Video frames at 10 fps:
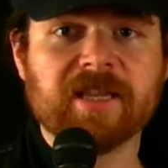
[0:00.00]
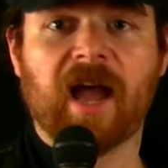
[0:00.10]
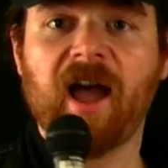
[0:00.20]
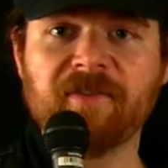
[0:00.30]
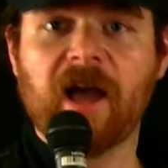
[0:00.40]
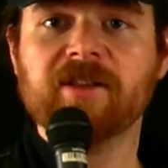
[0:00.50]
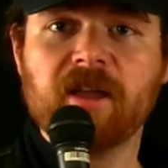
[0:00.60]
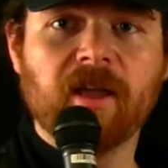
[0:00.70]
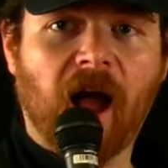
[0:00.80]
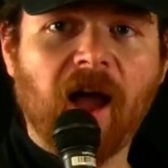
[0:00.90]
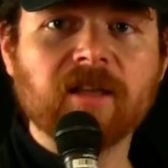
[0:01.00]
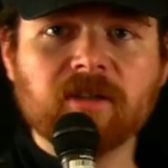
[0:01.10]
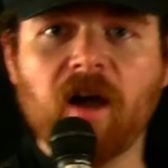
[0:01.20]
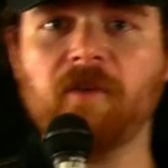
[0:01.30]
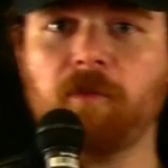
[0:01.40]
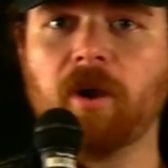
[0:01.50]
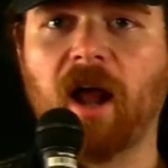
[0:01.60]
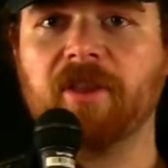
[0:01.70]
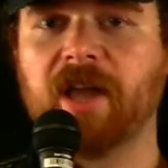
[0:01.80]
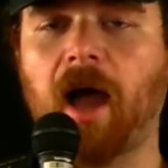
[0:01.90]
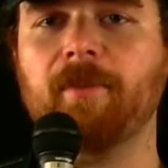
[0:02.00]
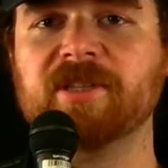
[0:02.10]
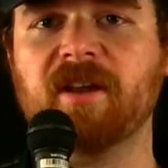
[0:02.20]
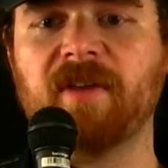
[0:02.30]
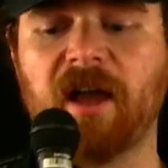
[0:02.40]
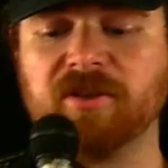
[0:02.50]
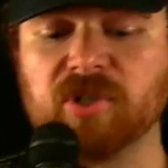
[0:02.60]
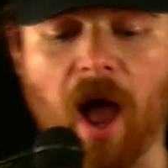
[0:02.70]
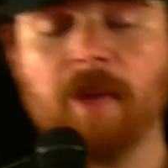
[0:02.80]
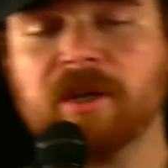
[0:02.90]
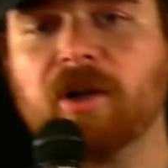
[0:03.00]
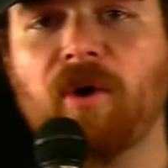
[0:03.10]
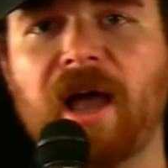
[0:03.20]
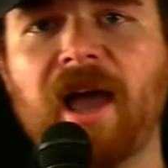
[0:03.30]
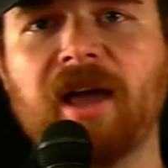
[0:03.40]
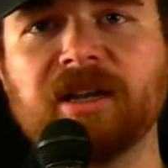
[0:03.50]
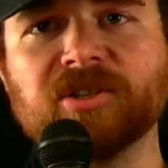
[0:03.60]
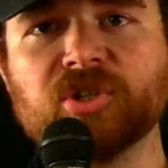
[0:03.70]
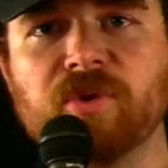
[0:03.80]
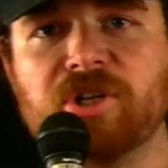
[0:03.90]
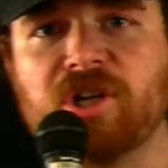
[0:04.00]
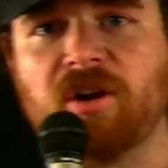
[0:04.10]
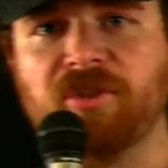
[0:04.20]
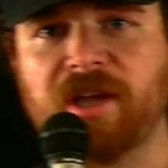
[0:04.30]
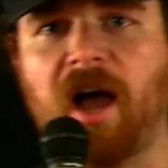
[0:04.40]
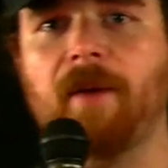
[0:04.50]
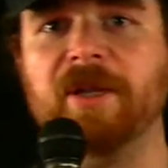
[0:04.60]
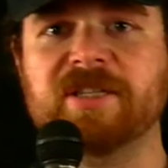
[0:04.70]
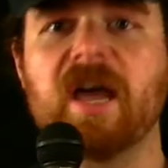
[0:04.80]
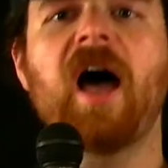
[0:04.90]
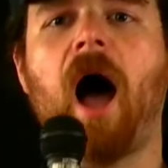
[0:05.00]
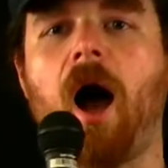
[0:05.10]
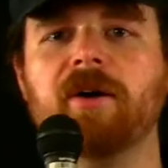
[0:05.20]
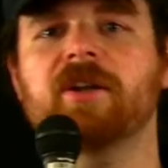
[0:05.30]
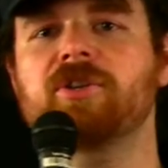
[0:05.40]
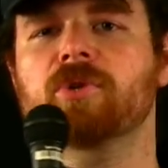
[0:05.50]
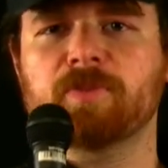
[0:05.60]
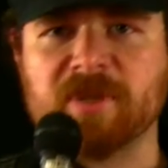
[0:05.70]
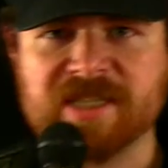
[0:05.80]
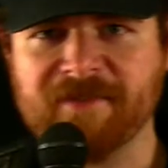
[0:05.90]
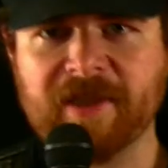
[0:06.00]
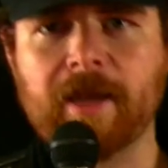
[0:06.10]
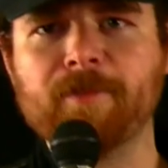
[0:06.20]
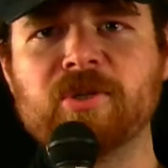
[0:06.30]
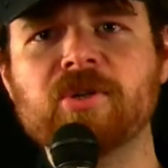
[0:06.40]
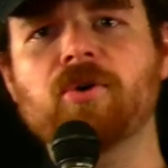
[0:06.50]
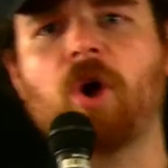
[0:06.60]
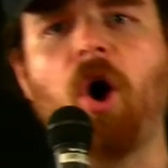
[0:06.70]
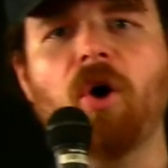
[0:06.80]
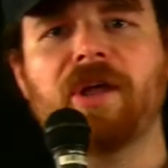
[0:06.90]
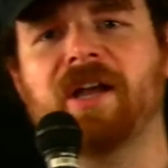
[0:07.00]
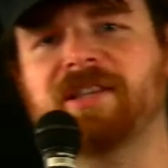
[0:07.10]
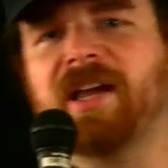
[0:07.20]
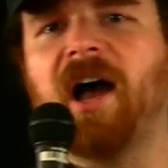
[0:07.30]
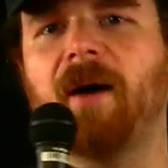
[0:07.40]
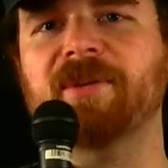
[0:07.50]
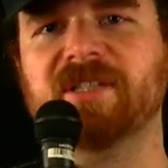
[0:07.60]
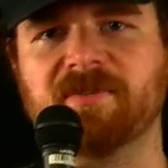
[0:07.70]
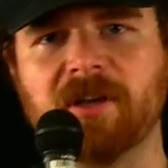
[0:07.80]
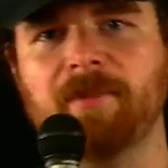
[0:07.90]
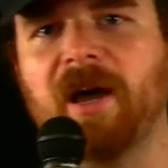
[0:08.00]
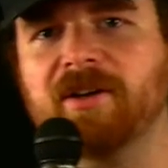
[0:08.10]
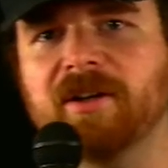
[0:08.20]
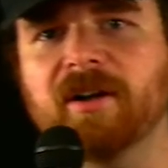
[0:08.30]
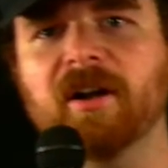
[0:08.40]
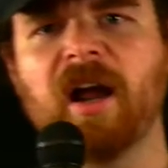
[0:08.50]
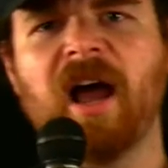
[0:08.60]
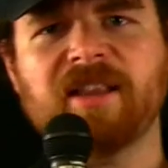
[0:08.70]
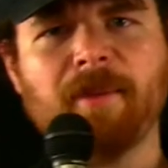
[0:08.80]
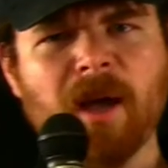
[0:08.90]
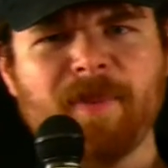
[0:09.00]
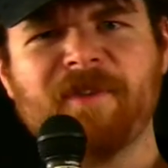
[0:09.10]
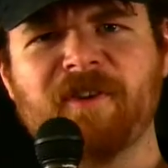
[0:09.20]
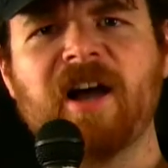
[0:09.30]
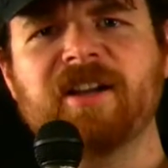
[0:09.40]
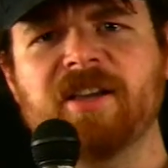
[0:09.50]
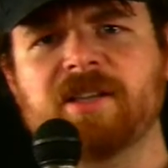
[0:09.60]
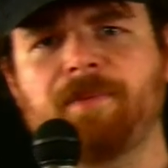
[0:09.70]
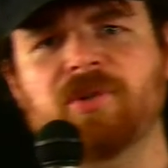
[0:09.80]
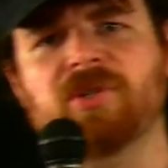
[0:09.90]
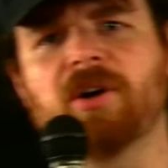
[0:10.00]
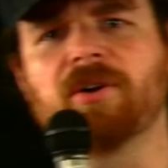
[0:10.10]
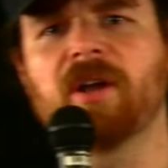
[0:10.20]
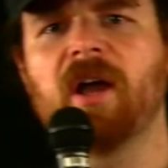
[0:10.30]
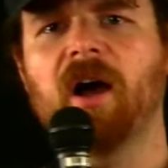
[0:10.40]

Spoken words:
I love the comments that I've gotten, so I'm going to go ahead and screenshot all the comments. I'm going to do a specific episode calling out the comments that have come out here. That might be Friday's episode.